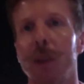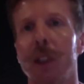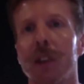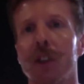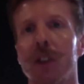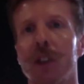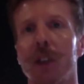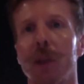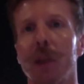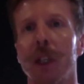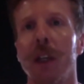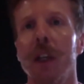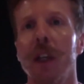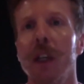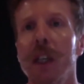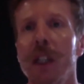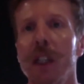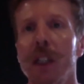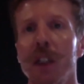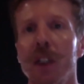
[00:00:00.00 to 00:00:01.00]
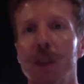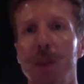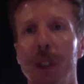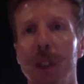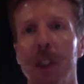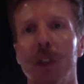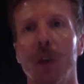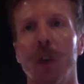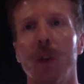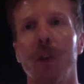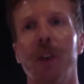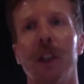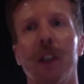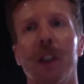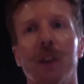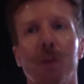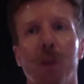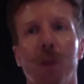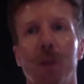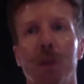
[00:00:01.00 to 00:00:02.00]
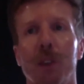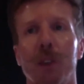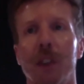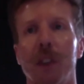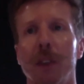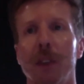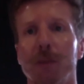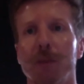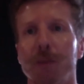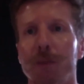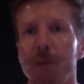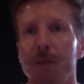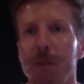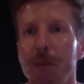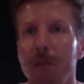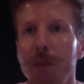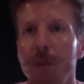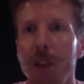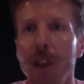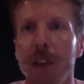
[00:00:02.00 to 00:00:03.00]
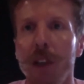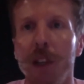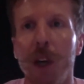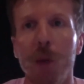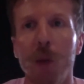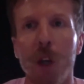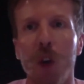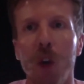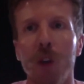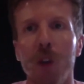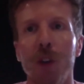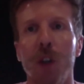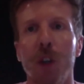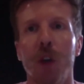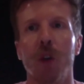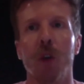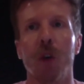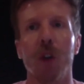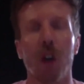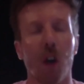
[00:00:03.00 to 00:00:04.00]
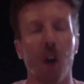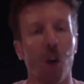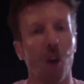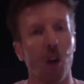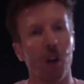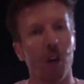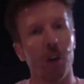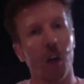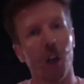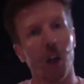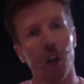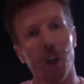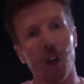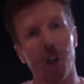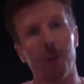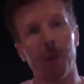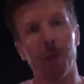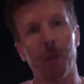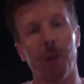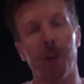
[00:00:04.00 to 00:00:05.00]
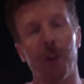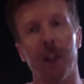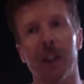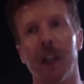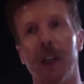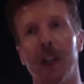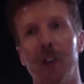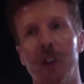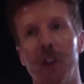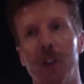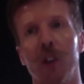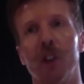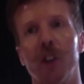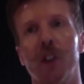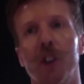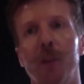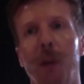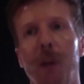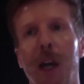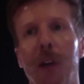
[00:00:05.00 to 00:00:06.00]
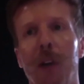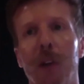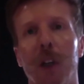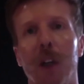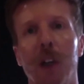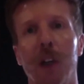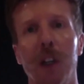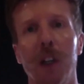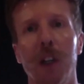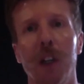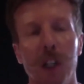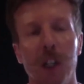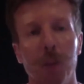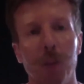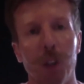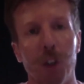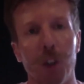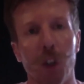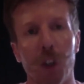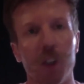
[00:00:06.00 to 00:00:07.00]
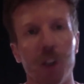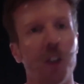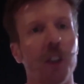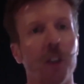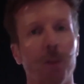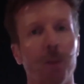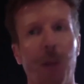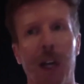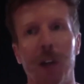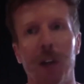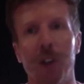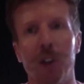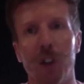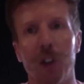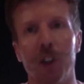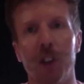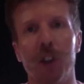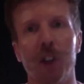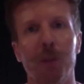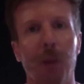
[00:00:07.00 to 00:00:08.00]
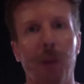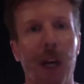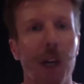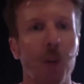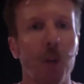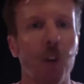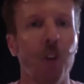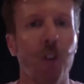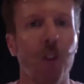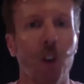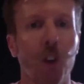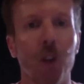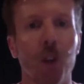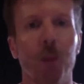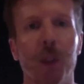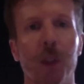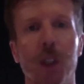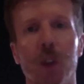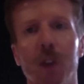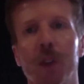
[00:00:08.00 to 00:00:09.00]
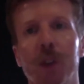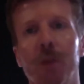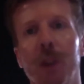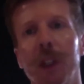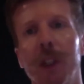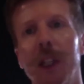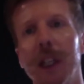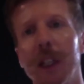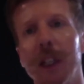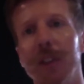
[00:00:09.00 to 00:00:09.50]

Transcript: coming, speaking all things property. Now, we all know, or a lot of people think, that knowledge is power, but knowledge isn't power. Knowledge is powerful beyond belief.